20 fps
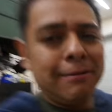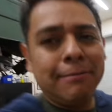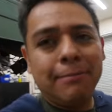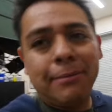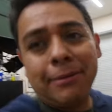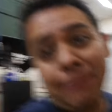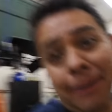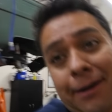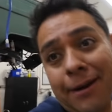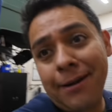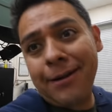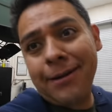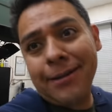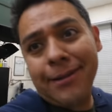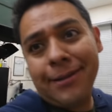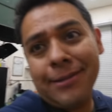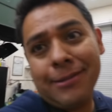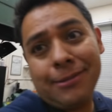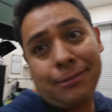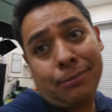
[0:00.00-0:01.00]
but
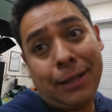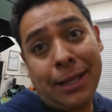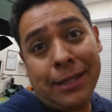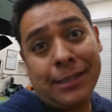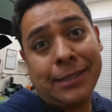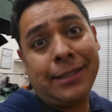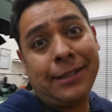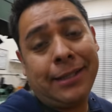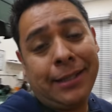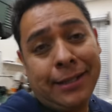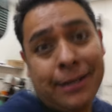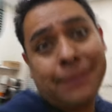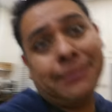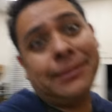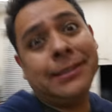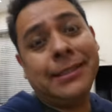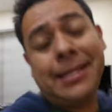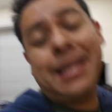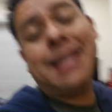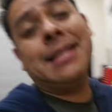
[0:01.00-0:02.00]
apparently it's plastic that can
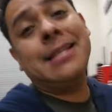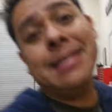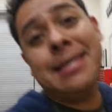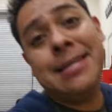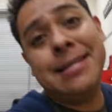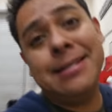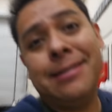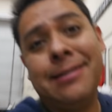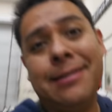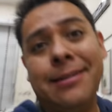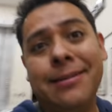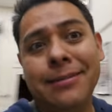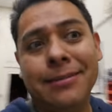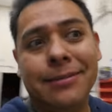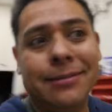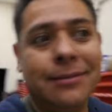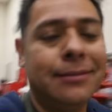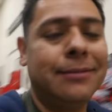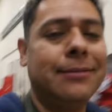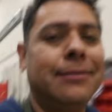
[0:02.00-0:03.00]
withstand the heat. So
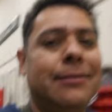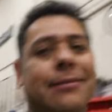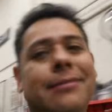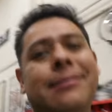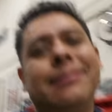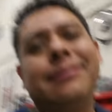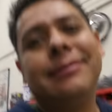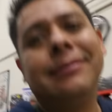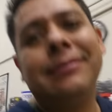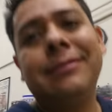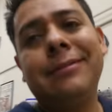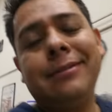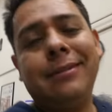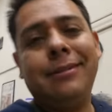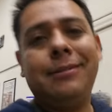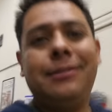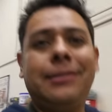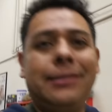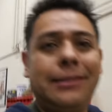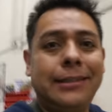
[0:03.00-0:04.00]

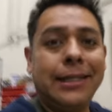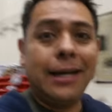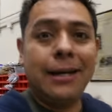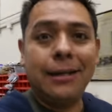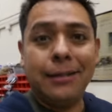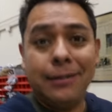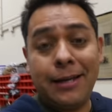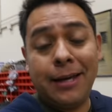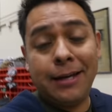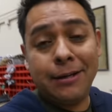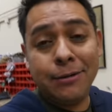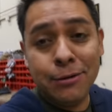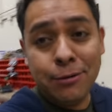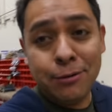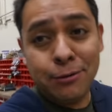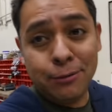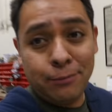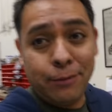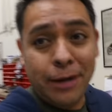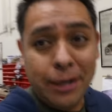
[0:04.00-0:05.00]
I just got you got to
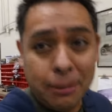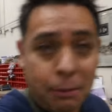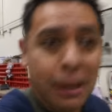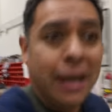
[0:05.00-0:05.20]
use the right